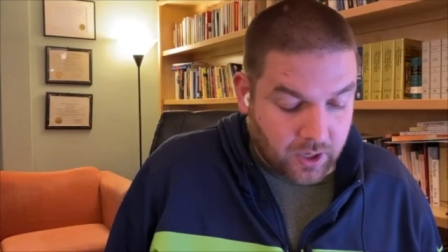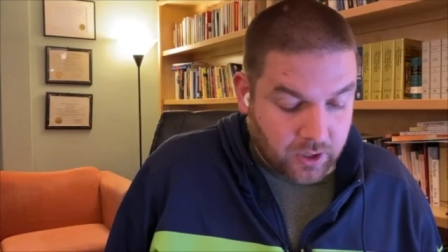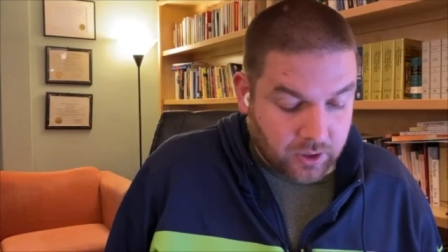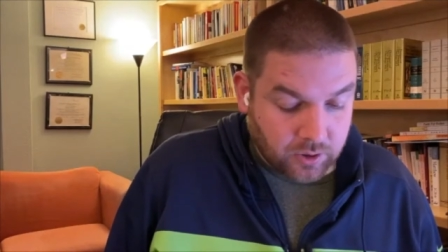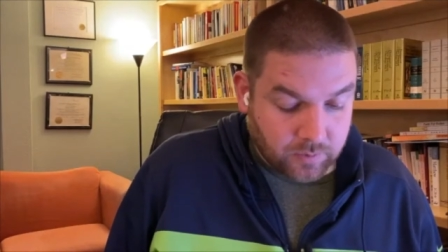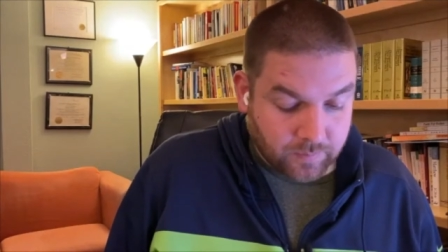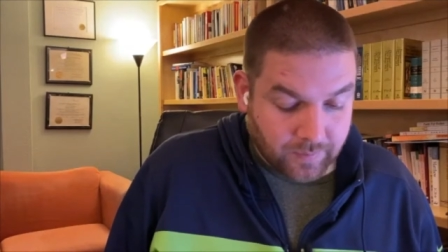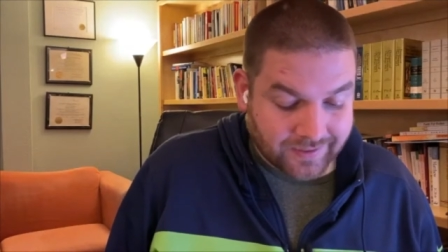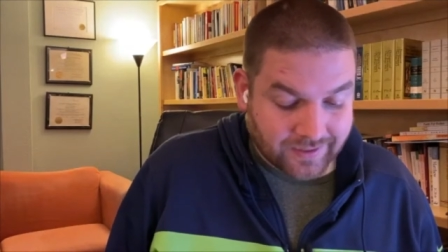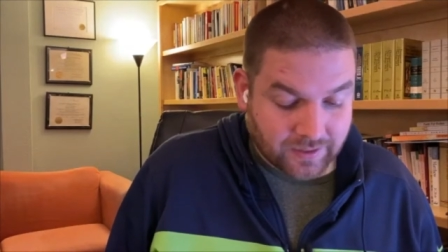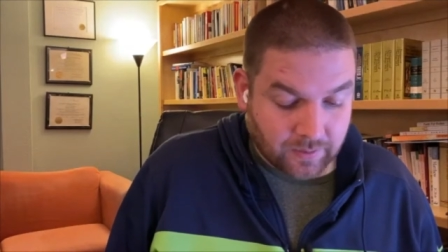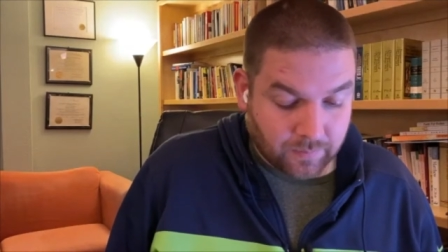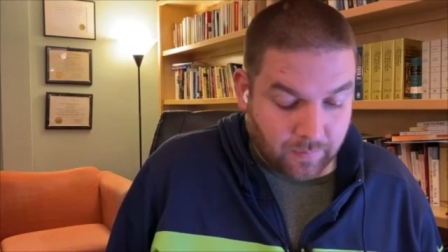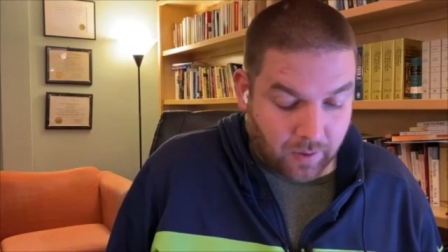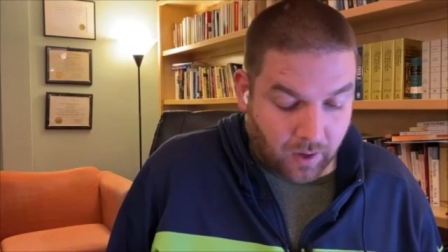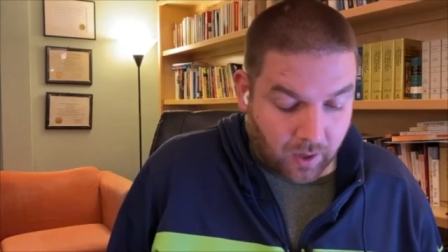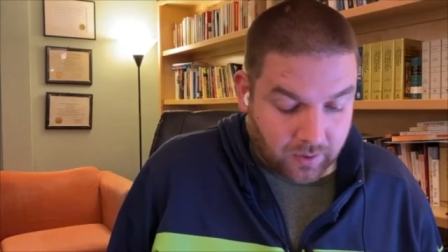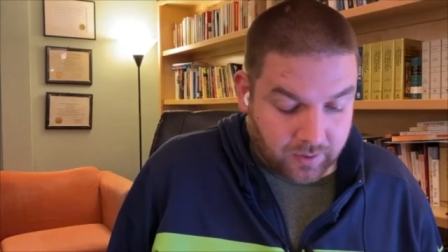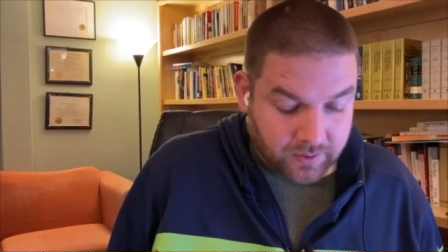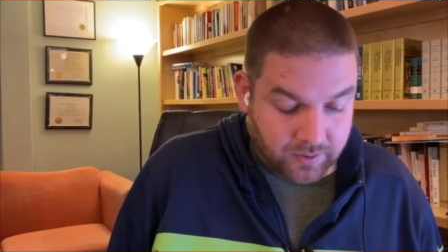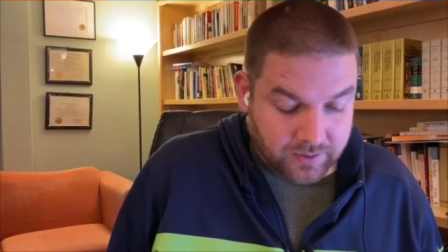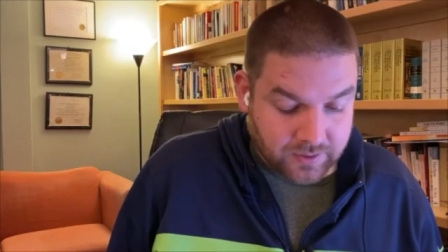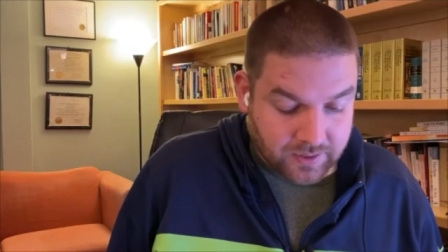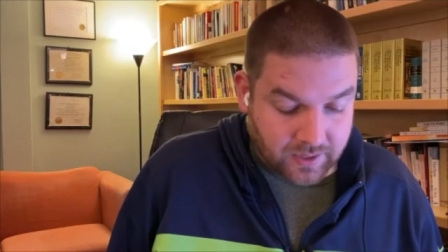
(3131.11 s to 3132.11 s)
You must
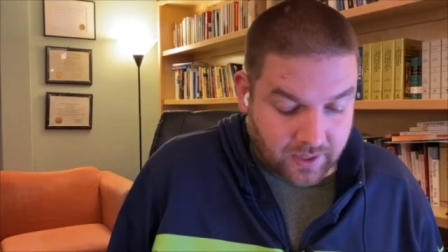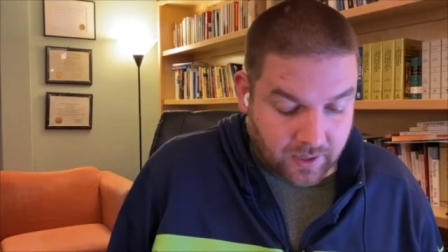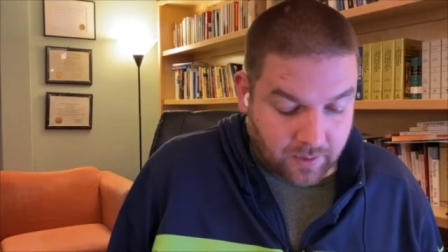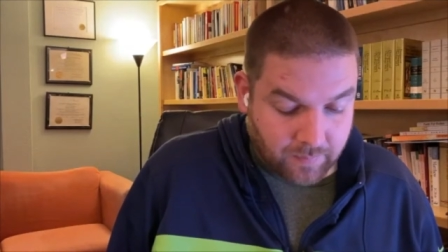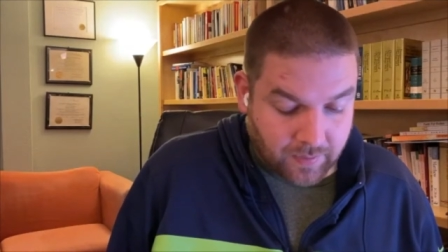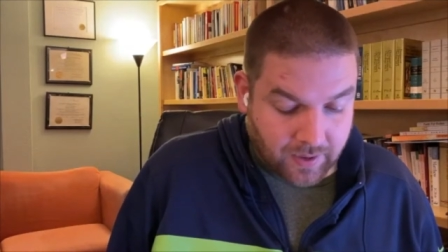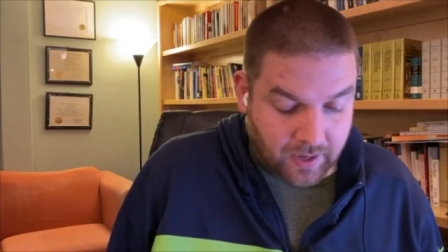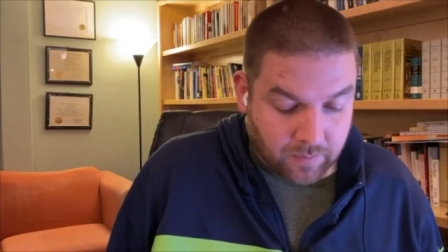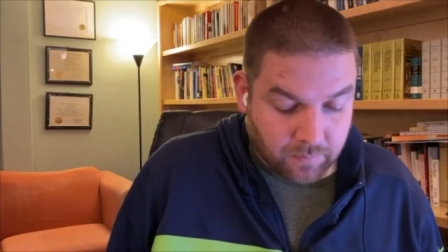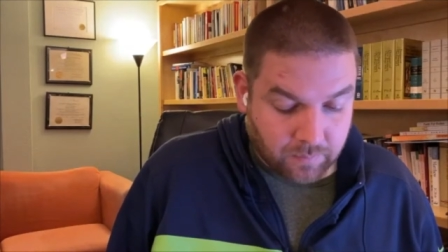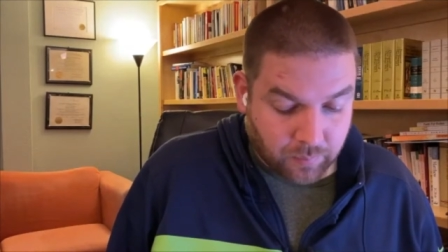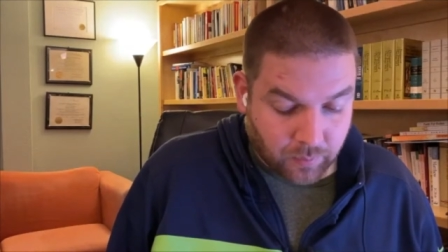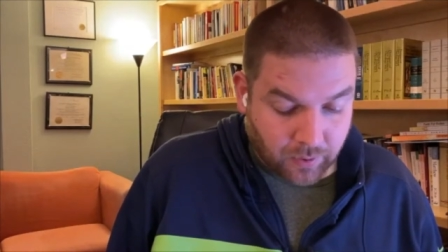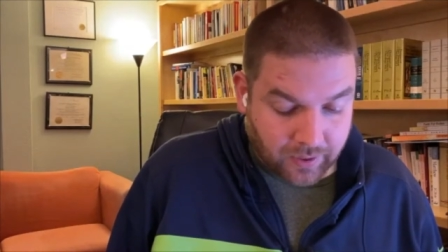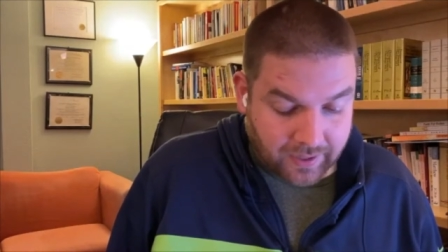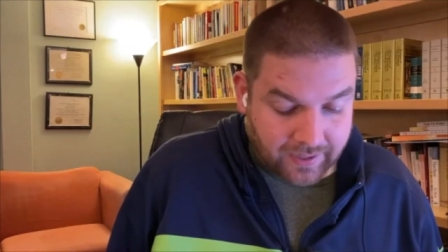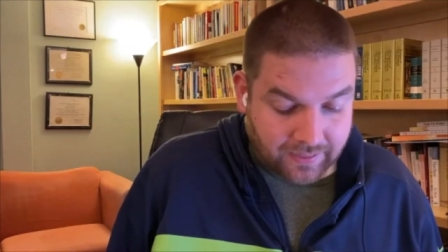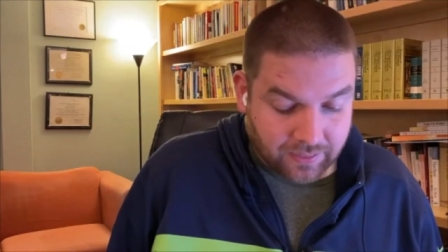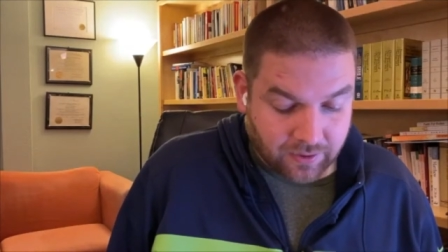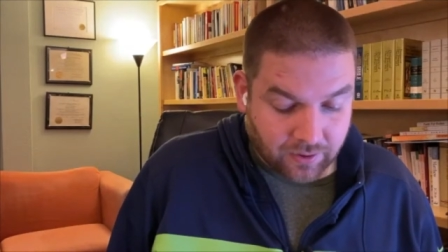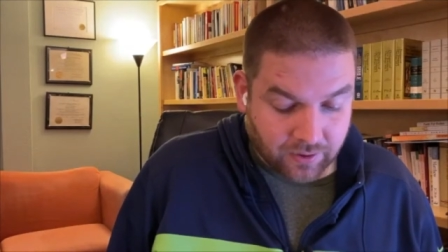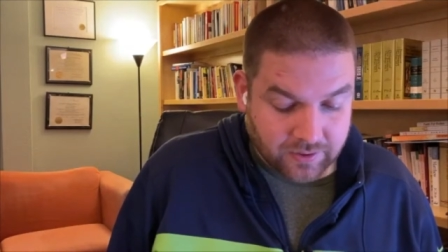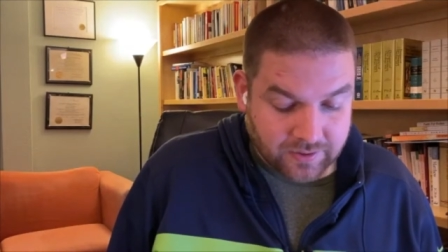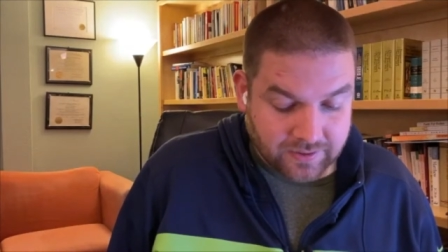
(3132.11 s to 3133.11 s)
demolish them and
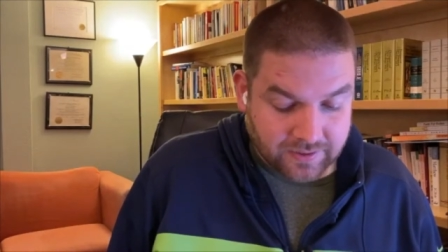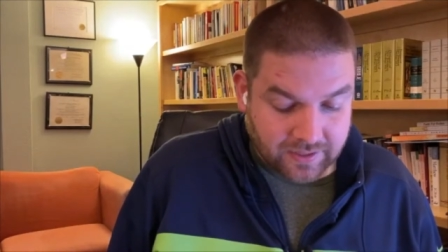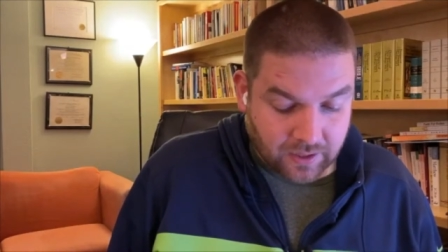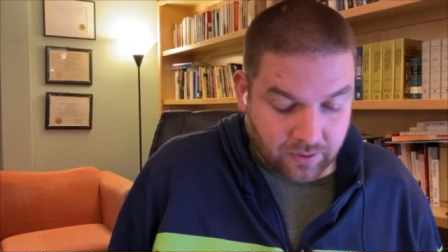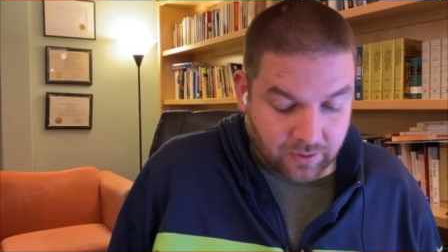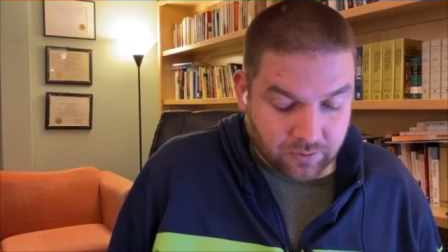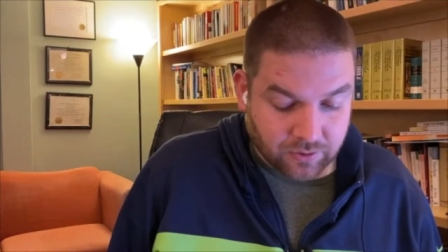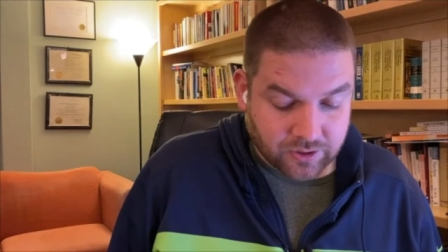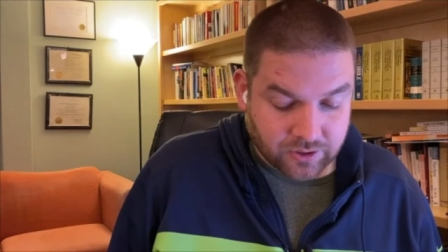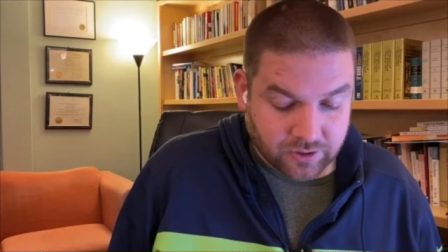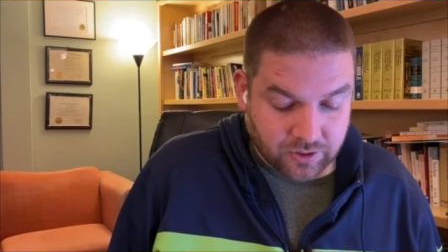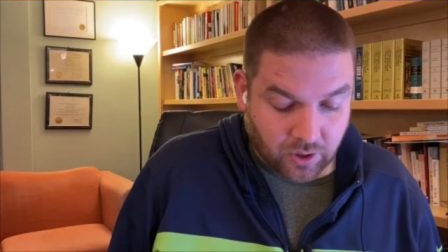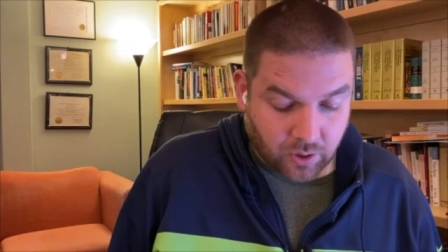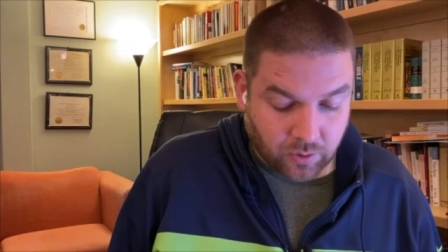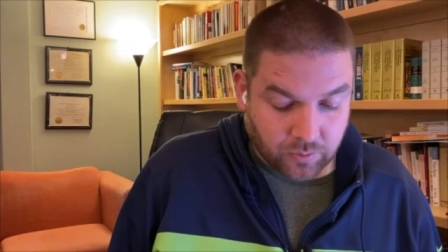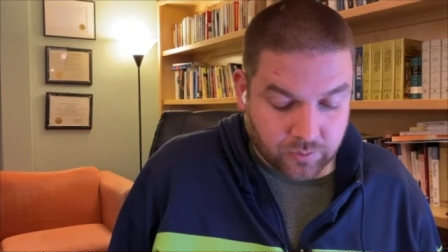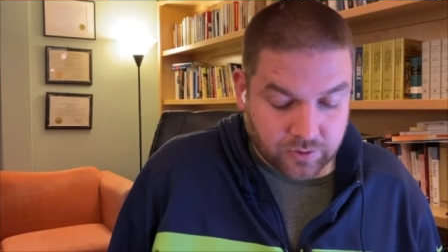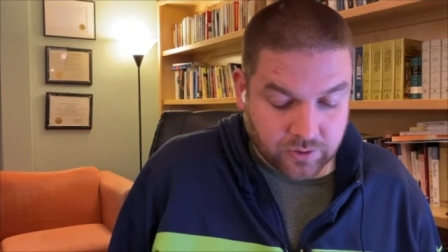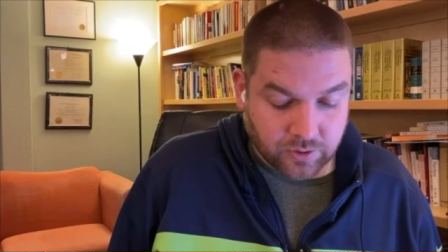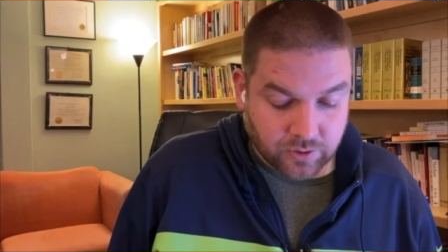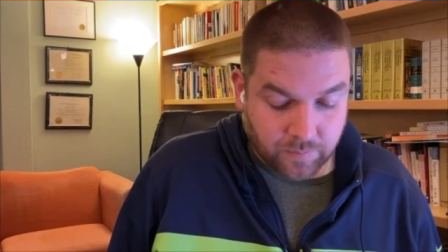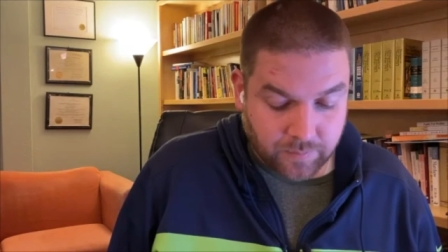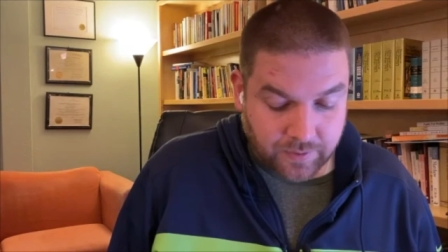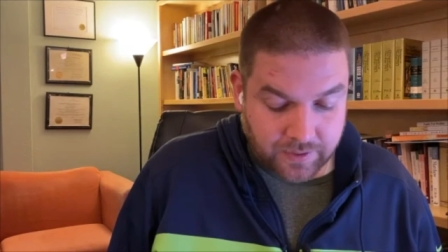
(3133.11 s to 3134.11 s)
break their sacred
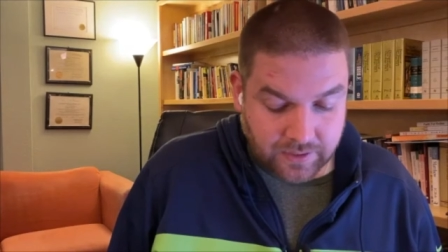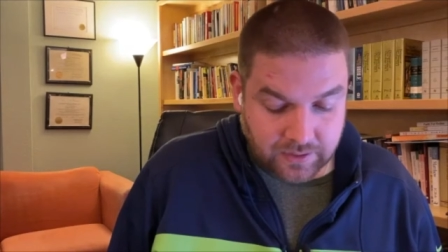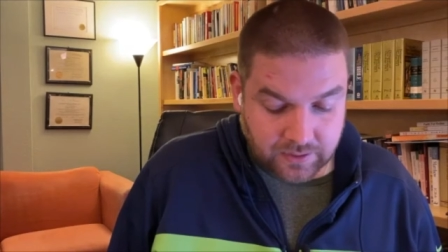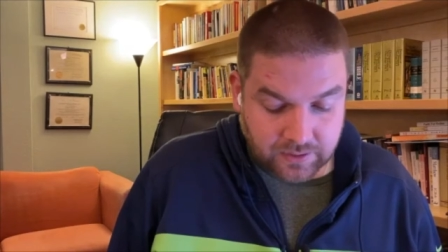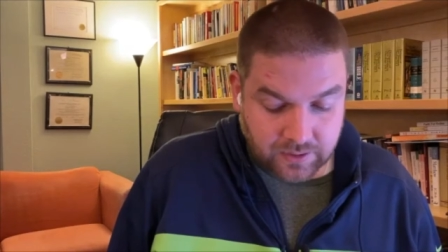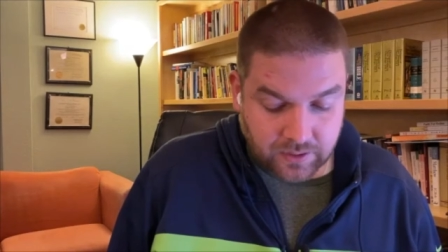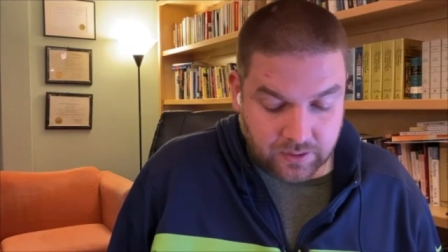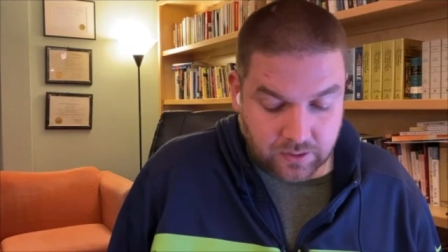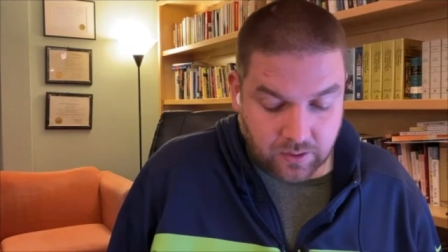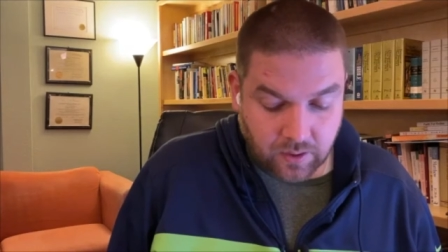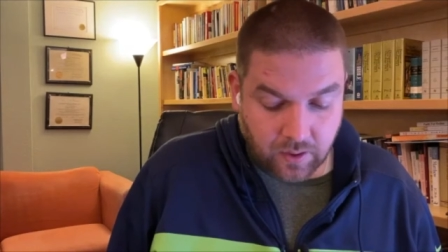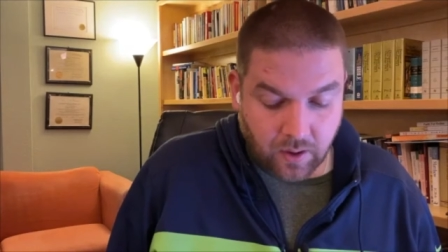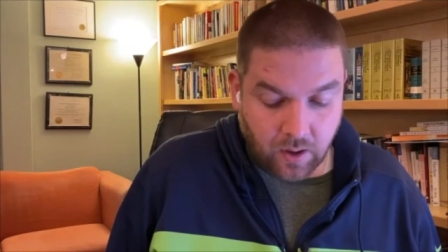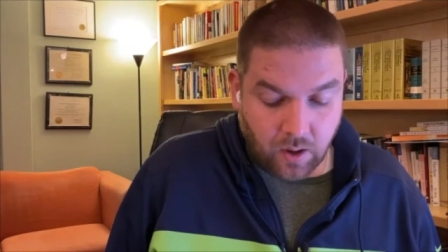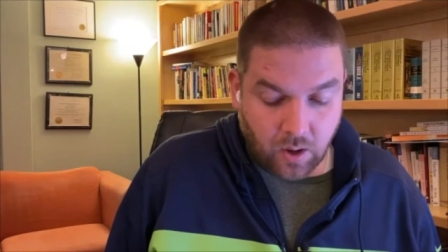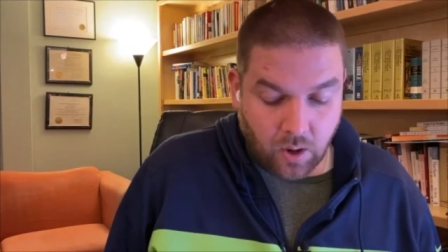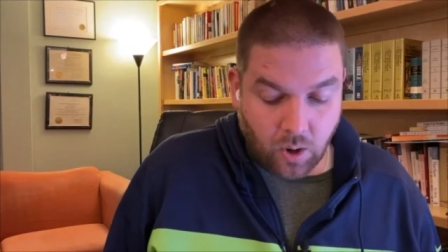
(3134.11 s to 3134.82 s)
stones to pieces.